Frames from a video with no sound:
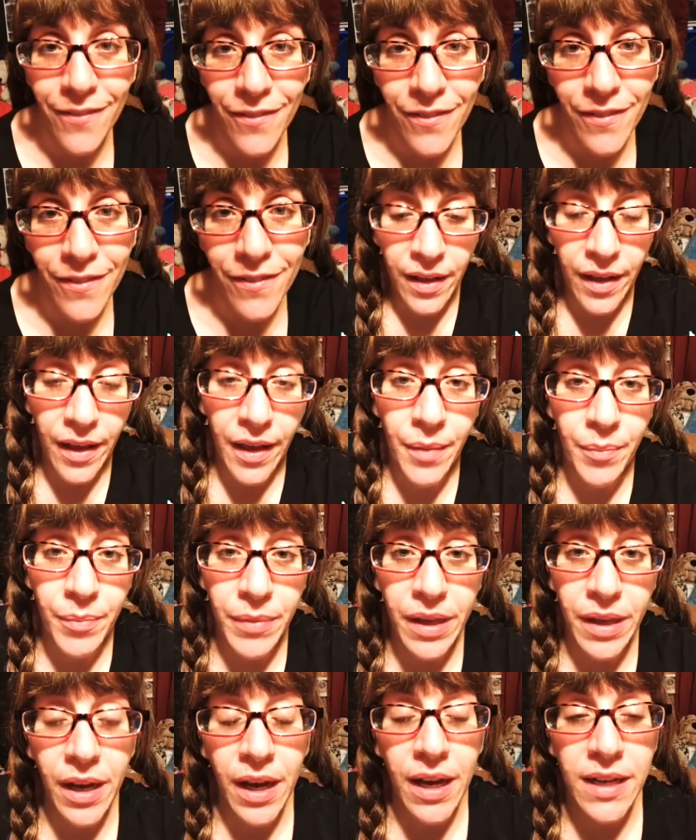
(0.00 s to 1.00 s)
And
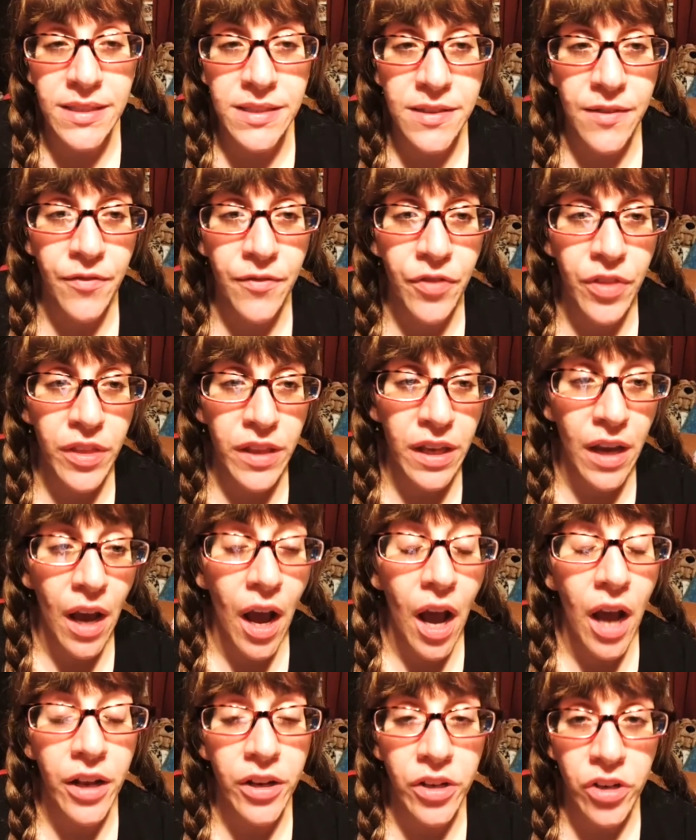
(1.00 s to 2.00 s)
because of the
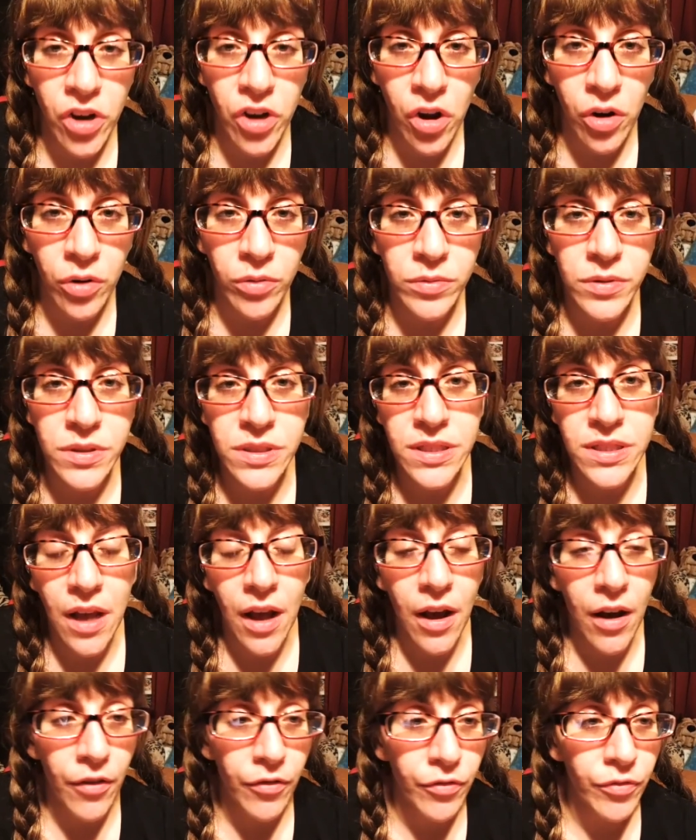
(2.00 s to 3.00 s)
unknowns of,
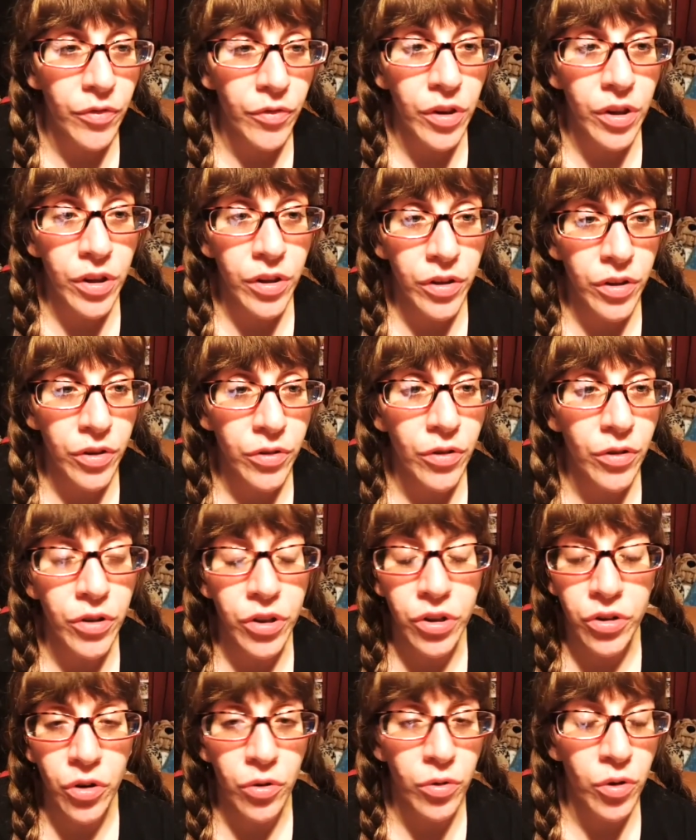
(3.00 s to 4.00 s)
you know, you don't
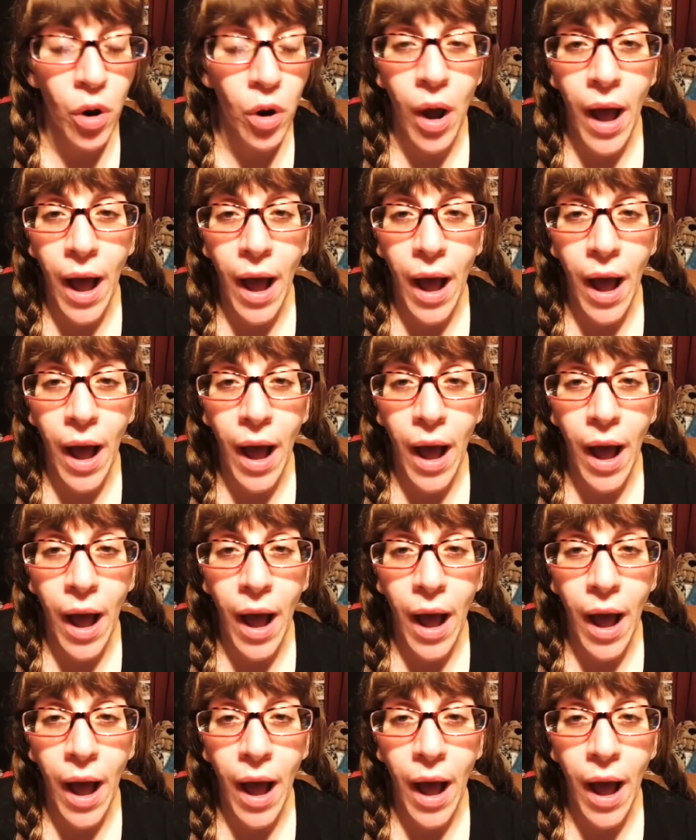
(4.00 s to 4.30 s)
know how other